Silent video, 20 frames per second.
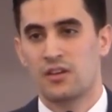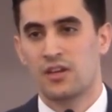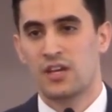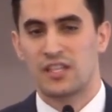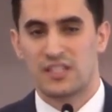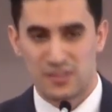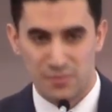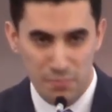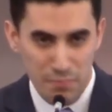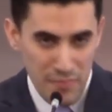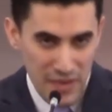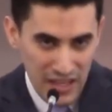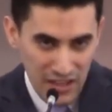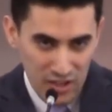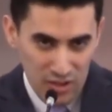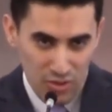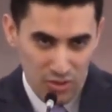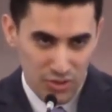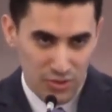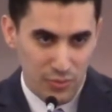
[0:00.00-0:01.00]
It's
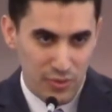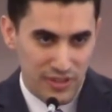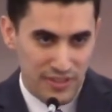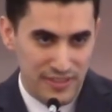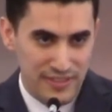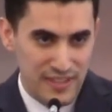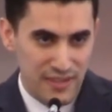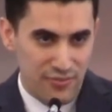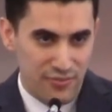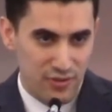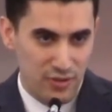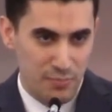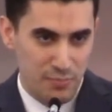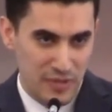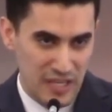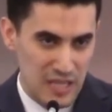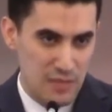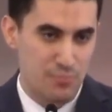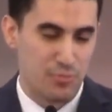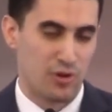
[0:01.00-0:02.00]
mingled with different
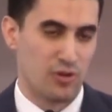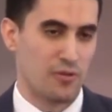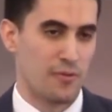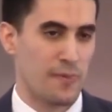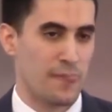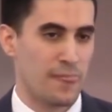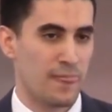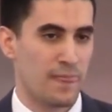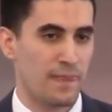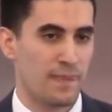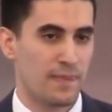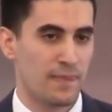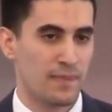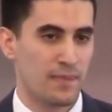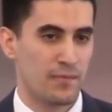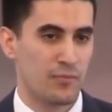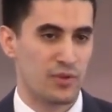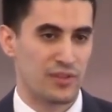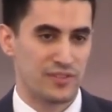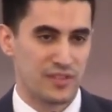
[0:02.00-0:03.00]
people,
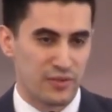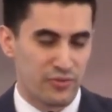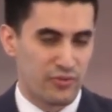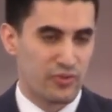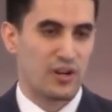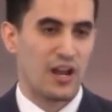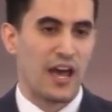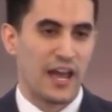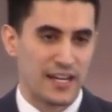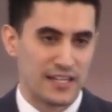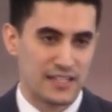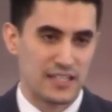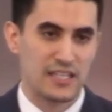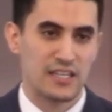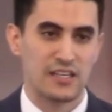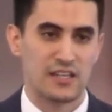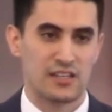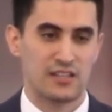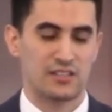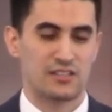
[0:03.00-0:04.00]
with different
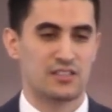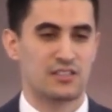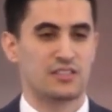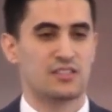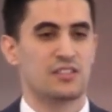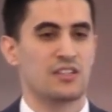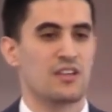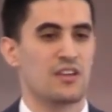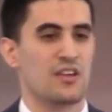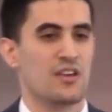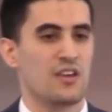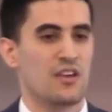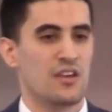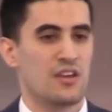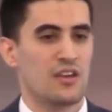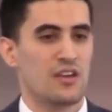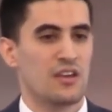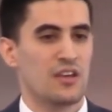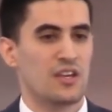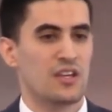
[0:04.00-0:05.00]
ideas,
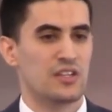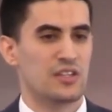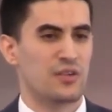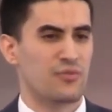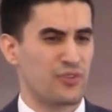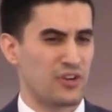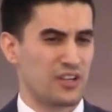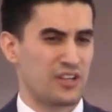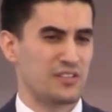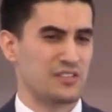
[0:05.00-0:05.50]
different